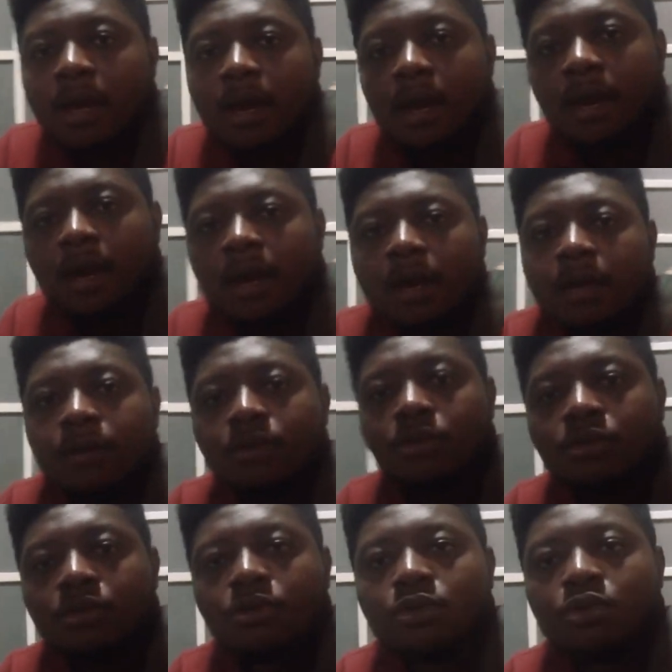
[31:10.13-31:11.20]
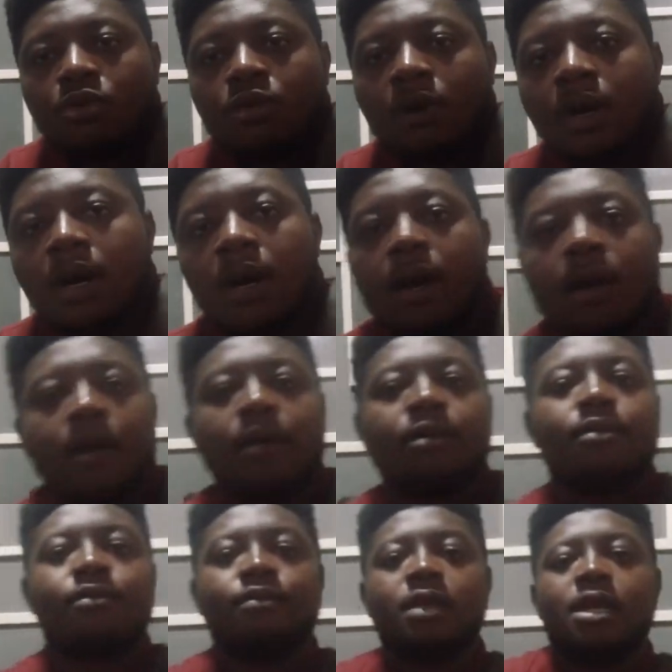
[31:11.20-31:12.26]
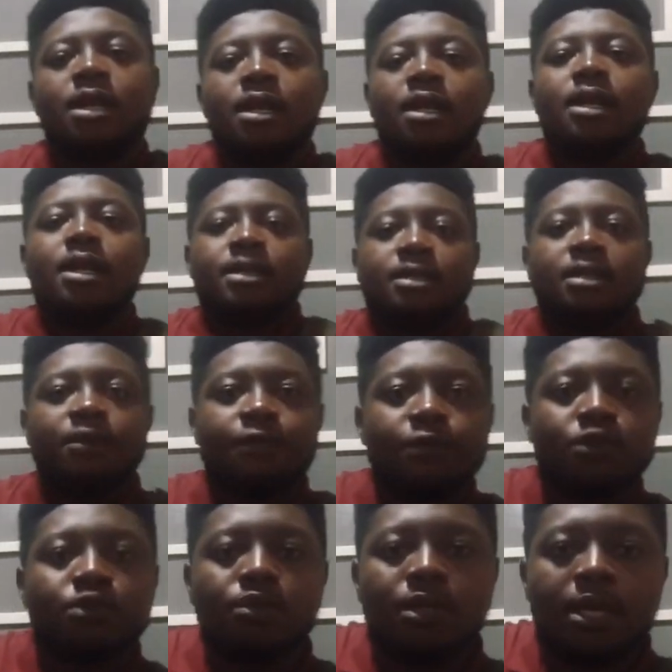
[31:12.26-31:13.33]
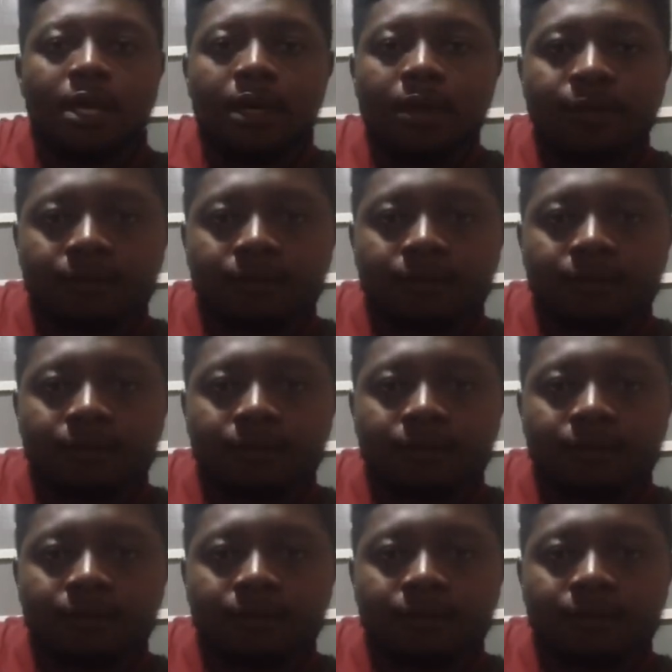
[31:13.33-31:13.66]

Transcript: And so to lesson for today,